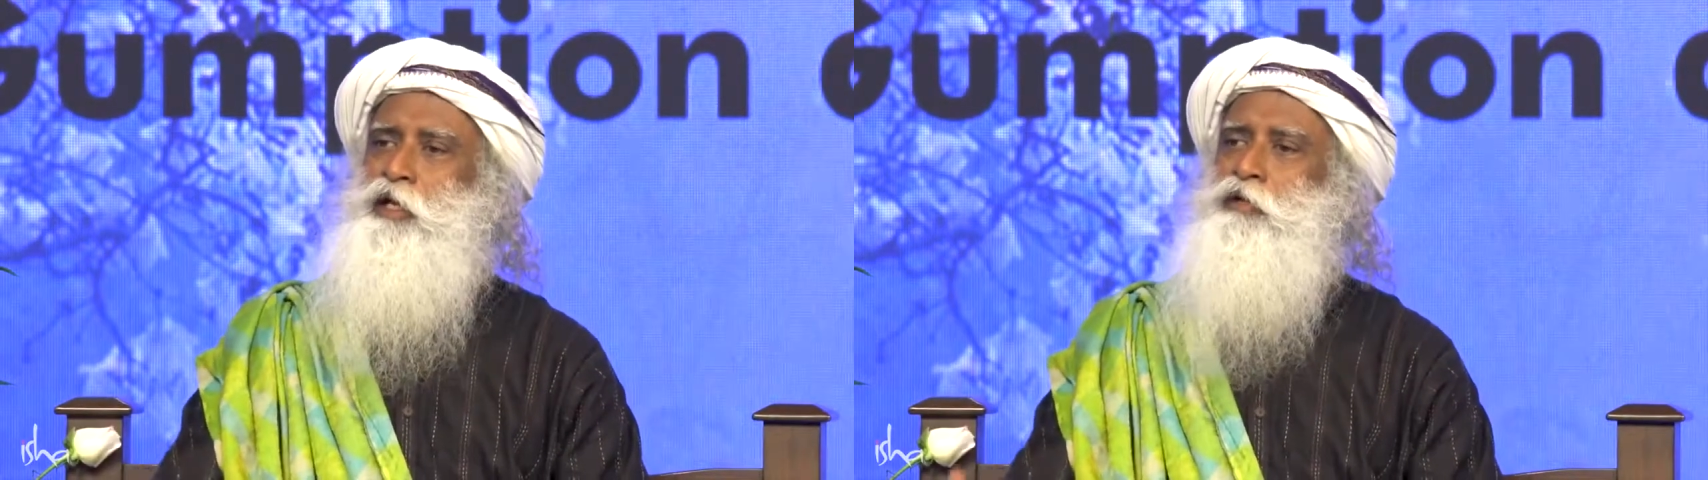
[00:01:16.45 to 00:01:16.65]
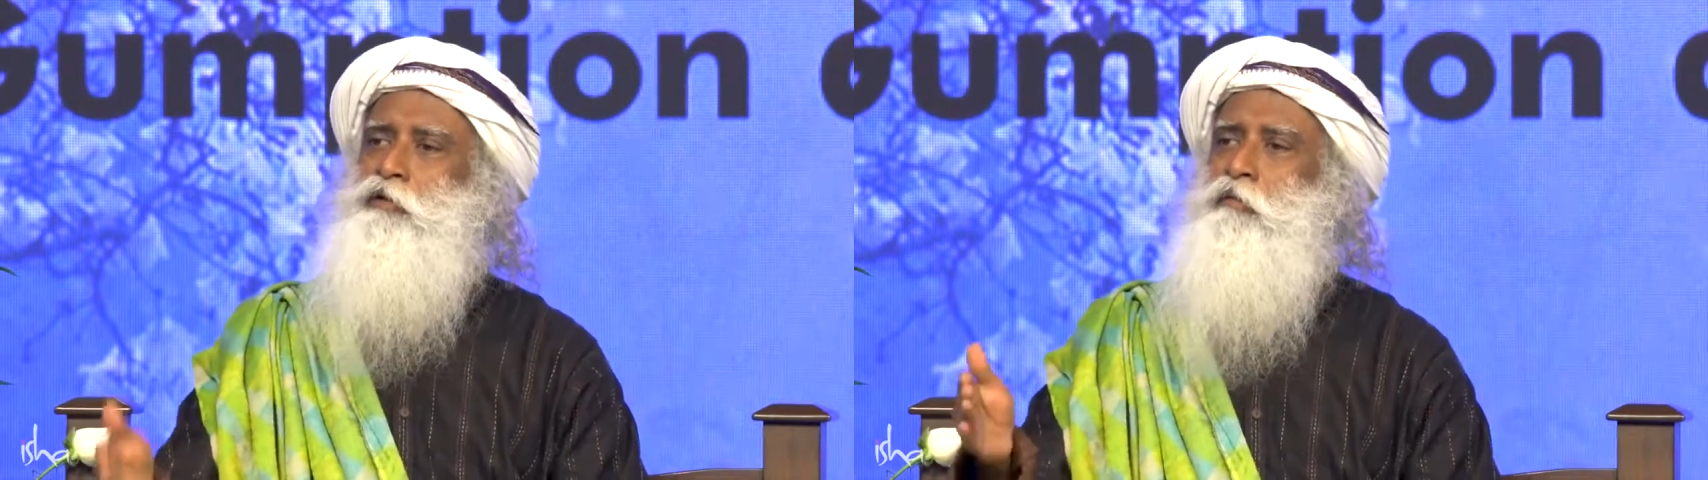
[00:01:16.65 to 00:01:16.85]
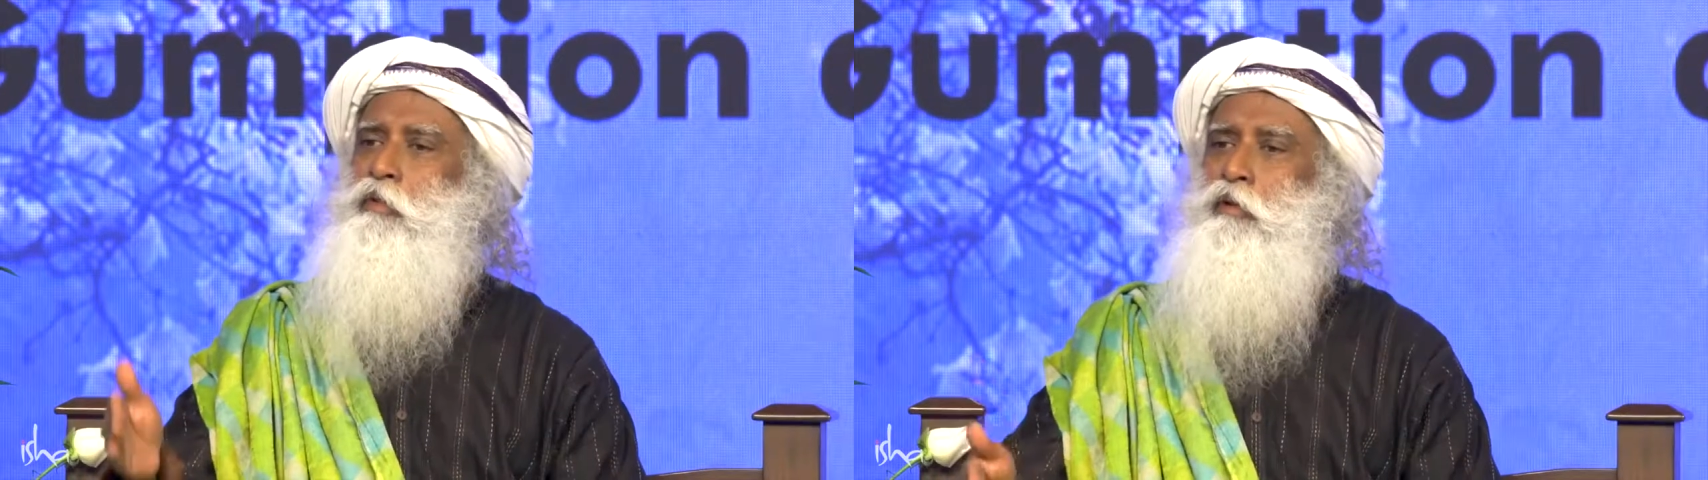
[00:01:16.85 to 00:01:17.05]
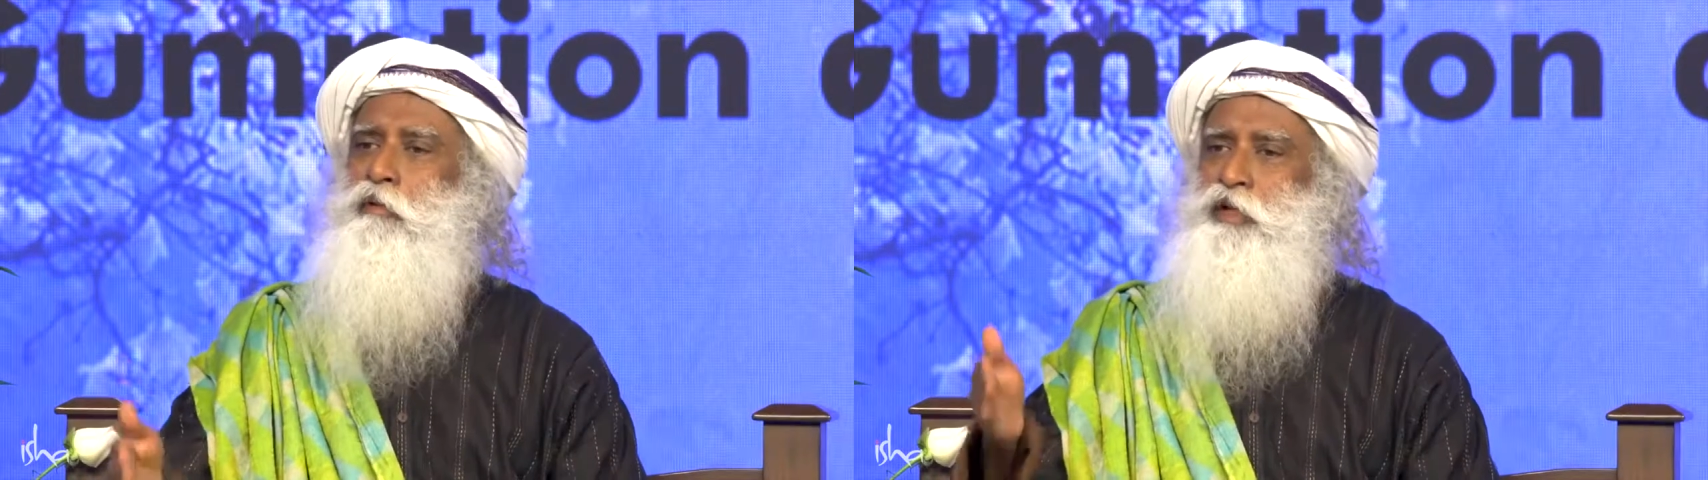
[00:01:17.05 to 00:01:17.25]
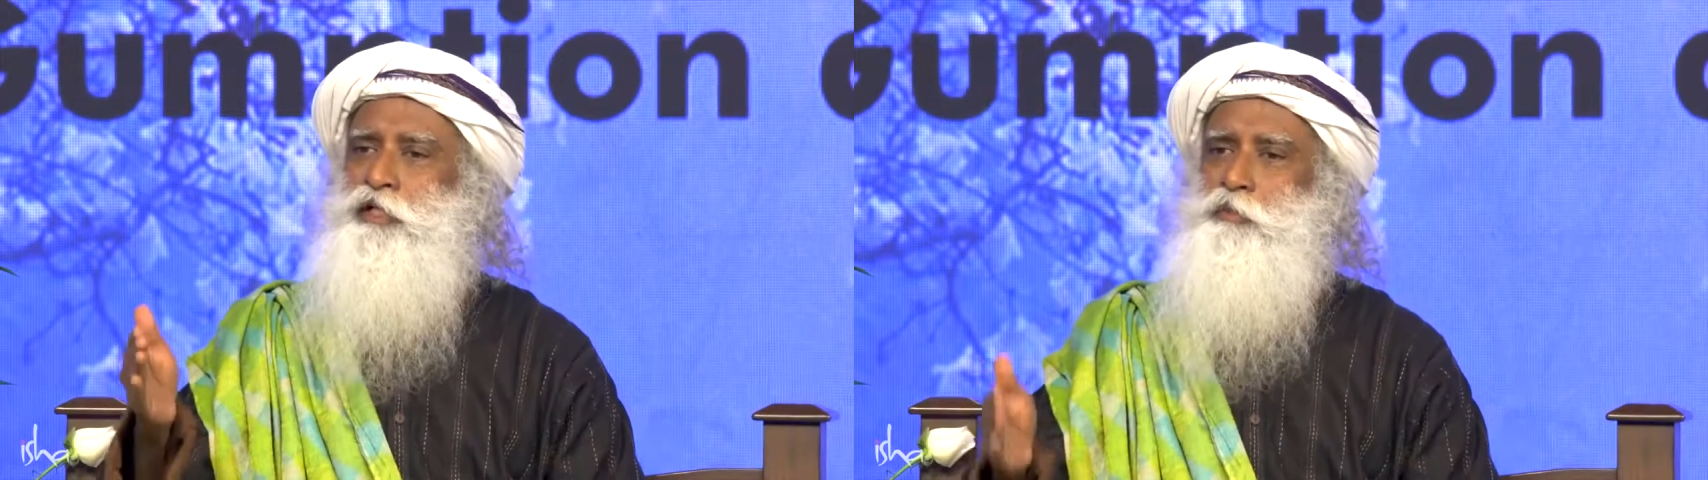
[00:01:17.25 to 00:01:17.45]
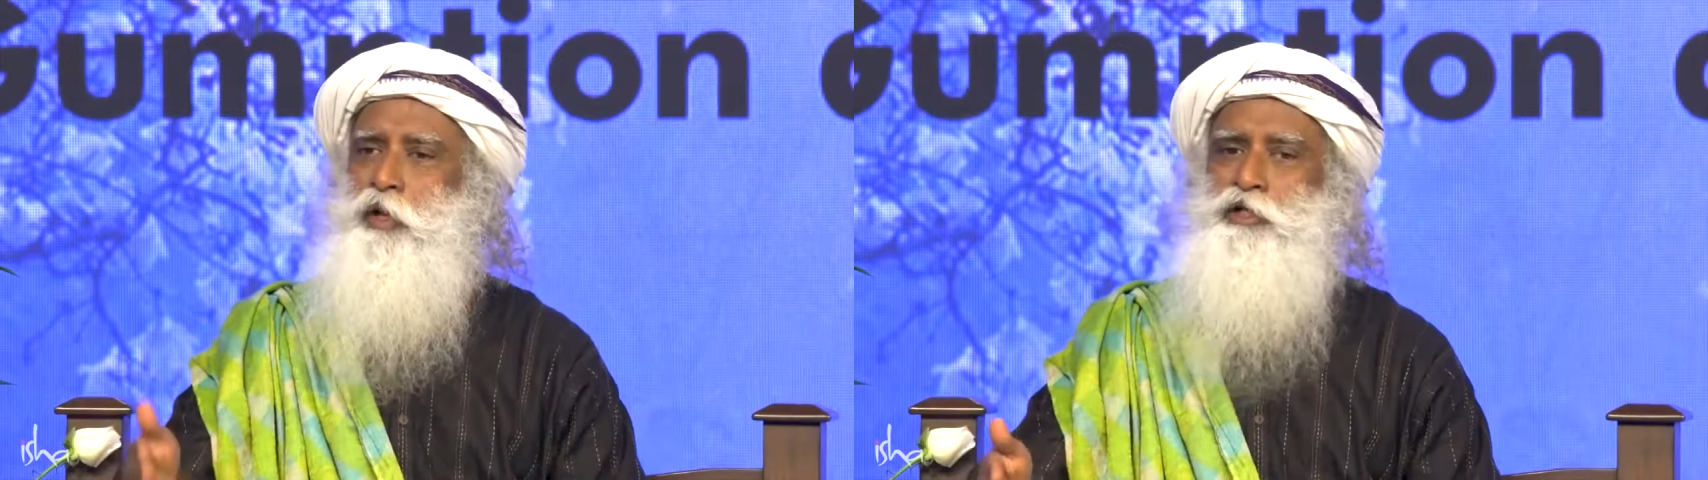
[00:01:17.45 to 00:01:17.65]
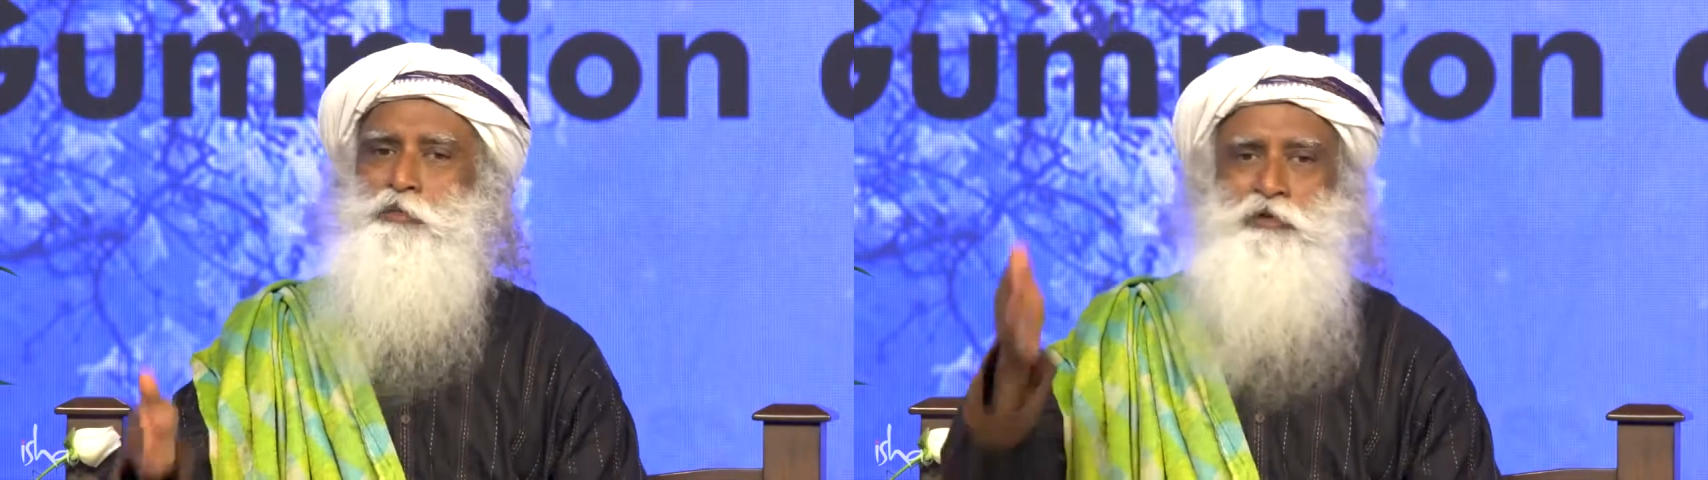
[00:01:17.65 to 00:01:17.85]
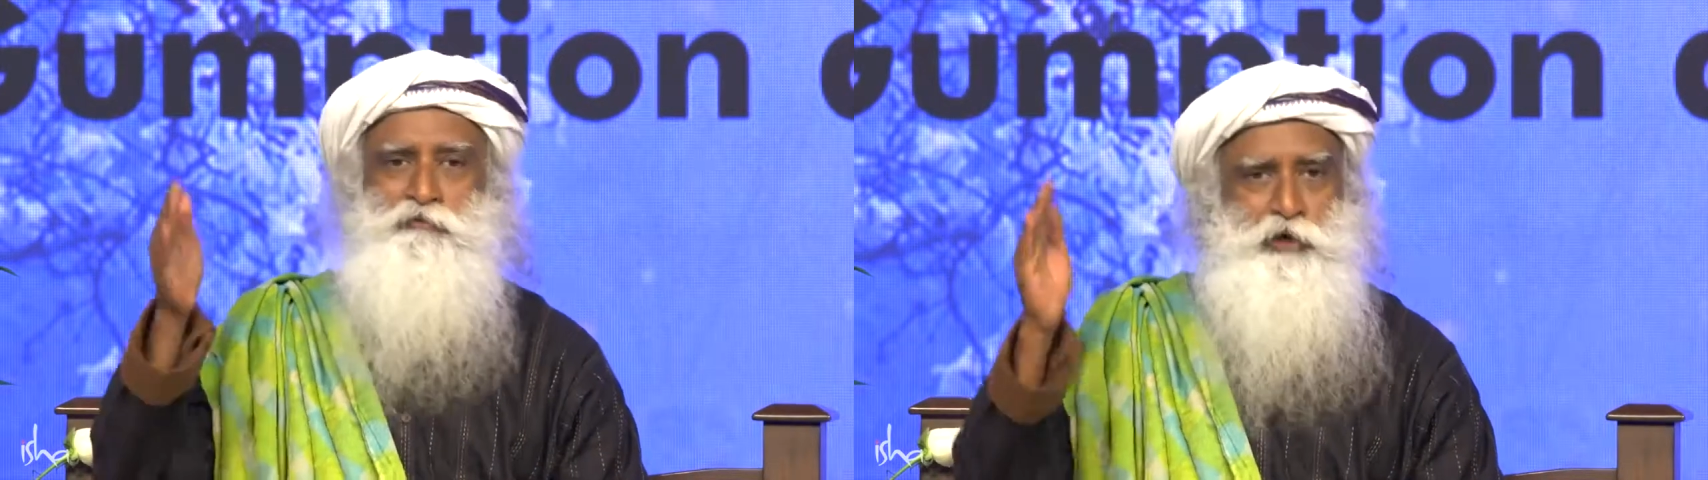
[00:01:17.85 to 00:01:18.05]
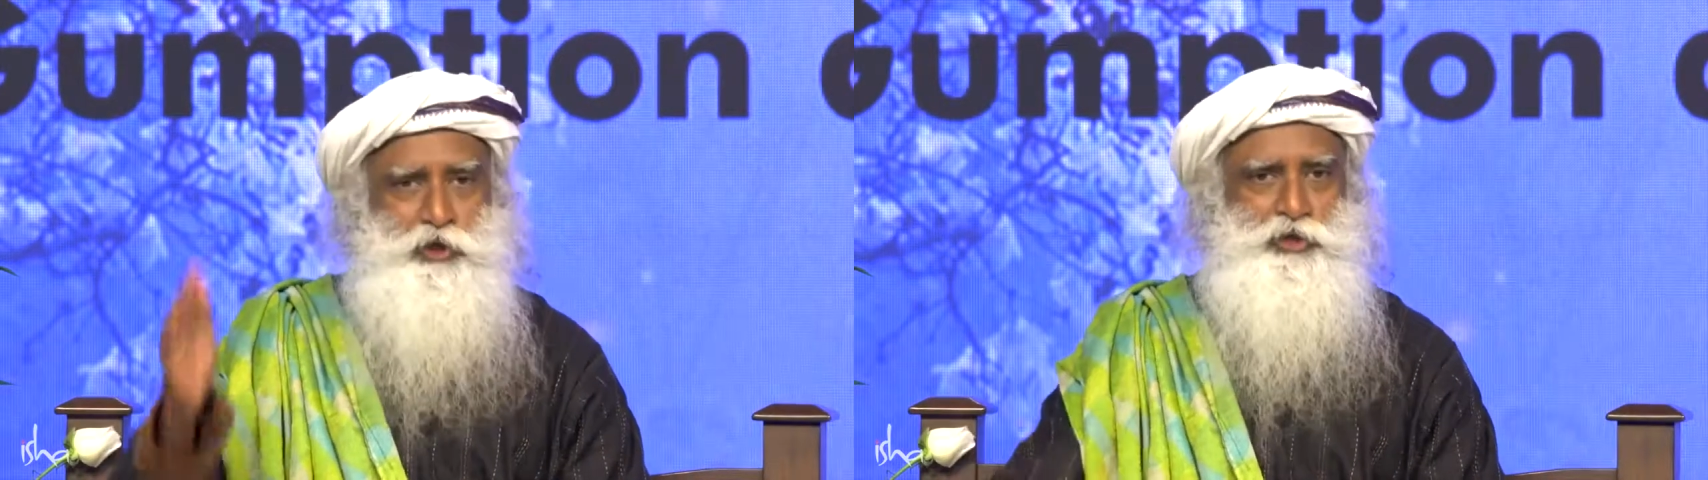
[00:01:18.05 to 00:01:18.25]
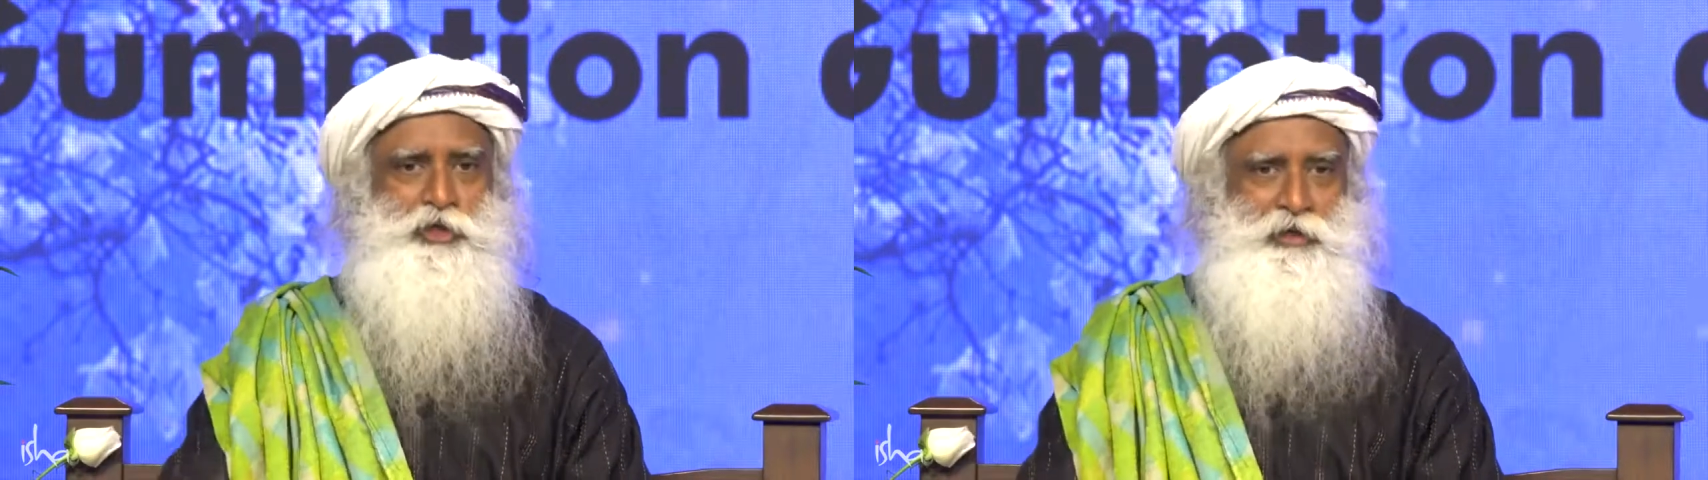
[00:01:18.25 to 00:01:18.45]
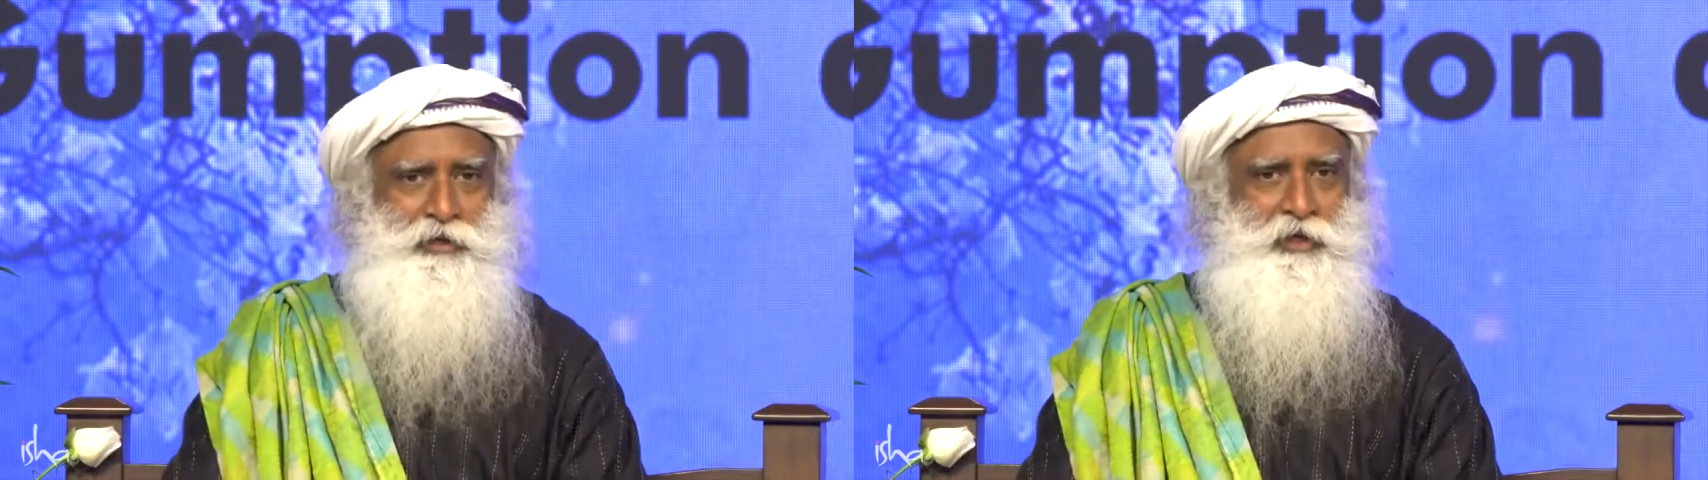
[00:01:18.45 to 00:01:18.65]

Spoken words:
into a more responsible function.